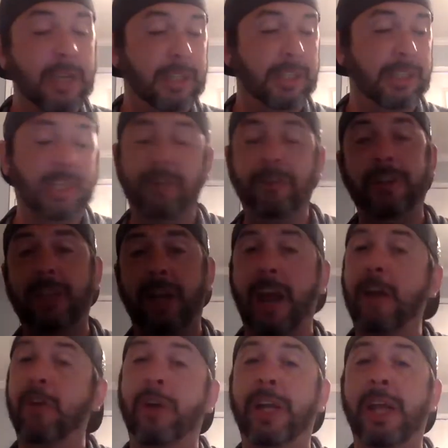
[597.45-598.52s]
considering that I
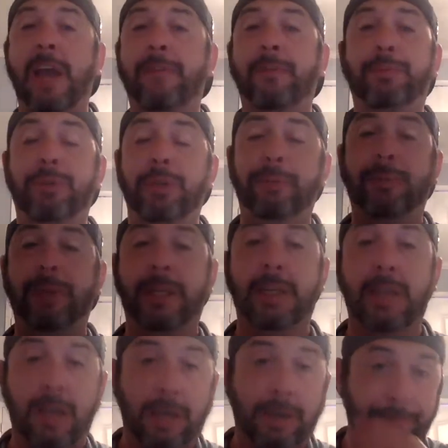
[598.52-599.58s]
already have a pretty
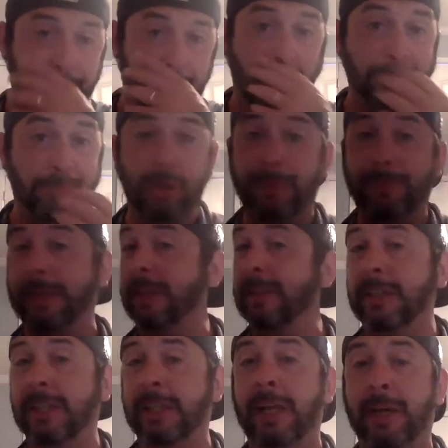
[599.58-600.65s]
big lead,